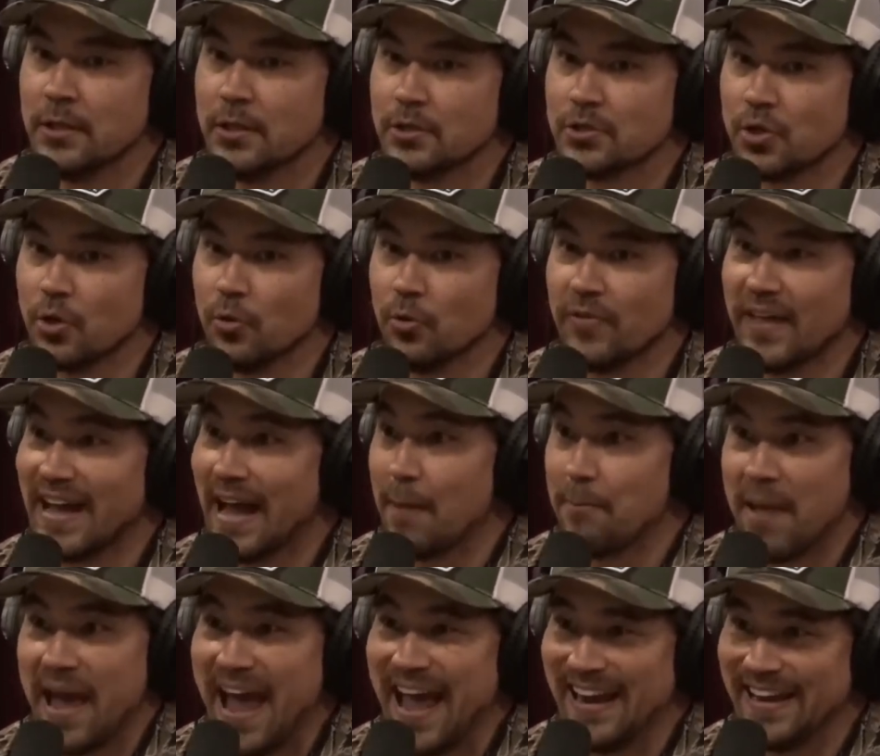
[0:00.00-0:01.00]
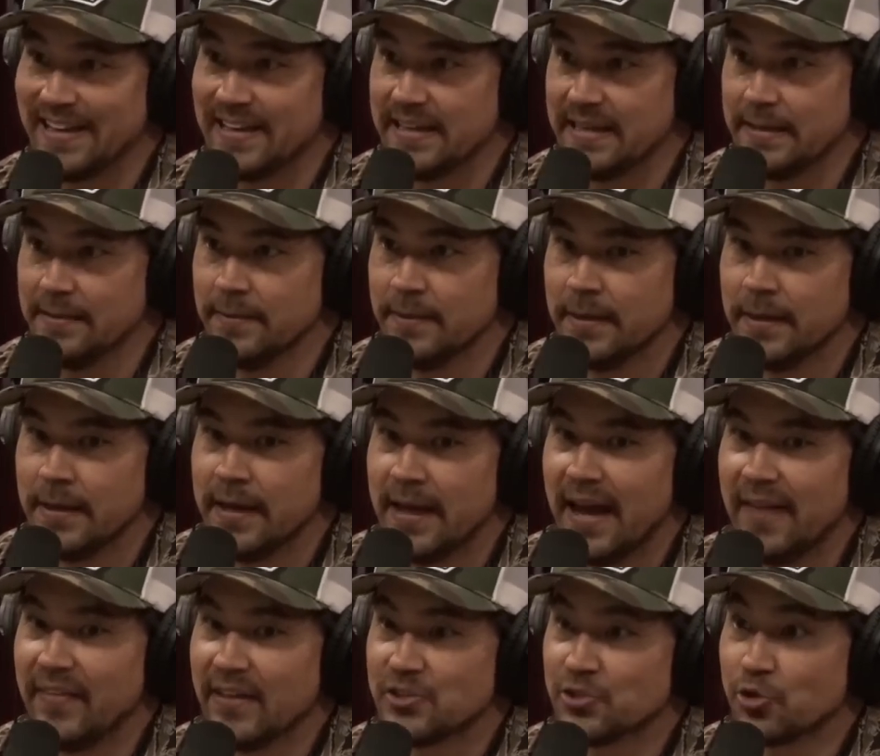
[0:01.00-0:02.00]
So they got panicky
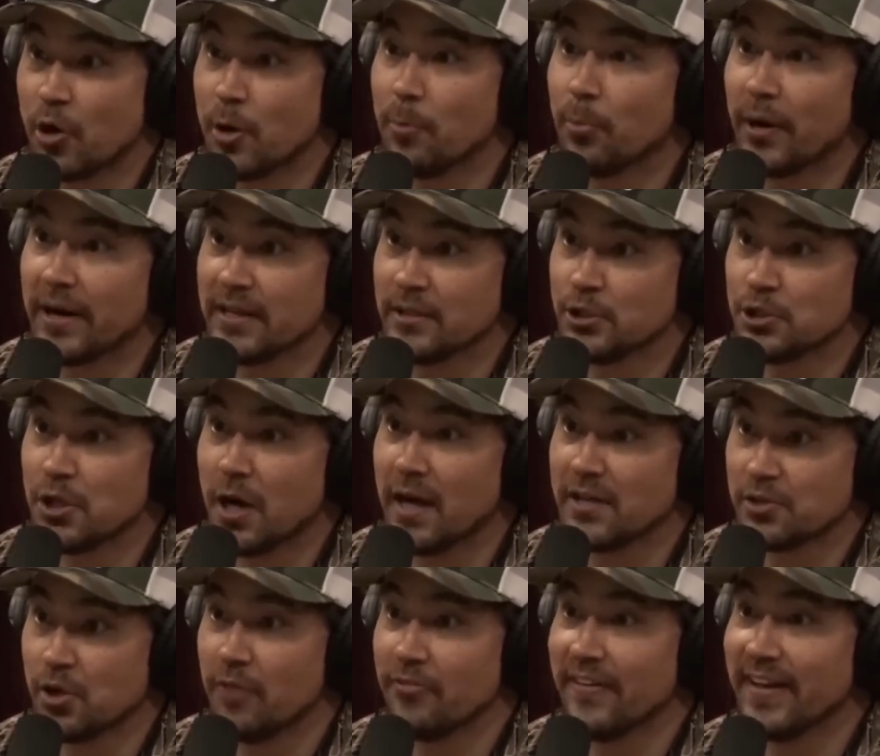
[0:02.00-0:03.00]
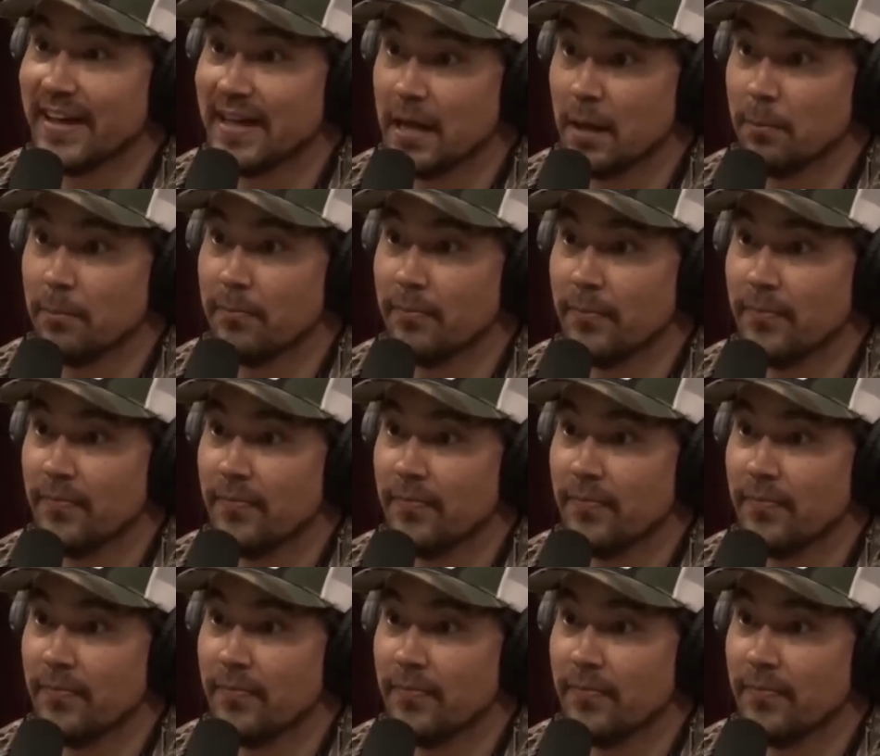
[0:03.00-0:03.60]
and they started breaking shots off at him.